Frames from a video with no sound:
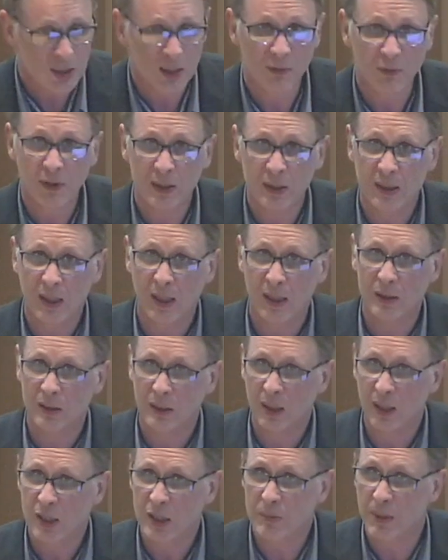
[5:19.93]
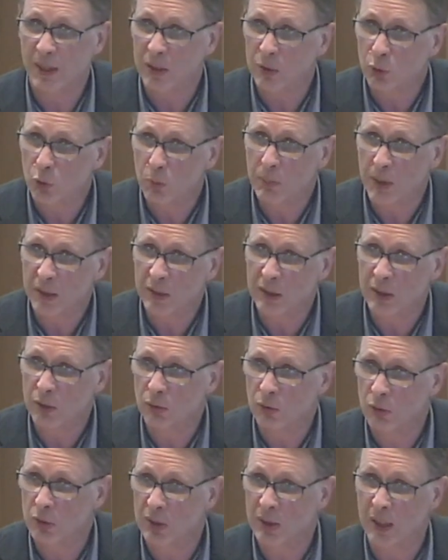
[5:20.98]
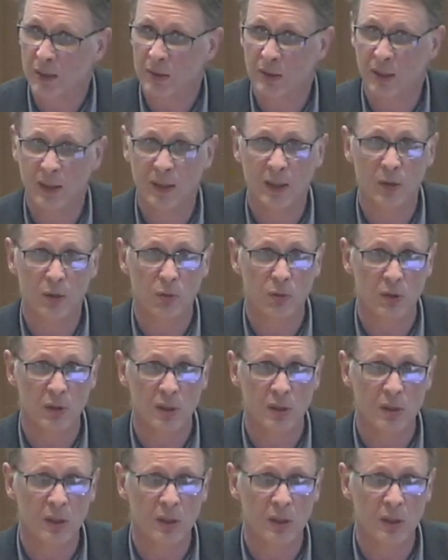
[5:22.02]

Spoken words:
in fact characterized by no particular diagnosis.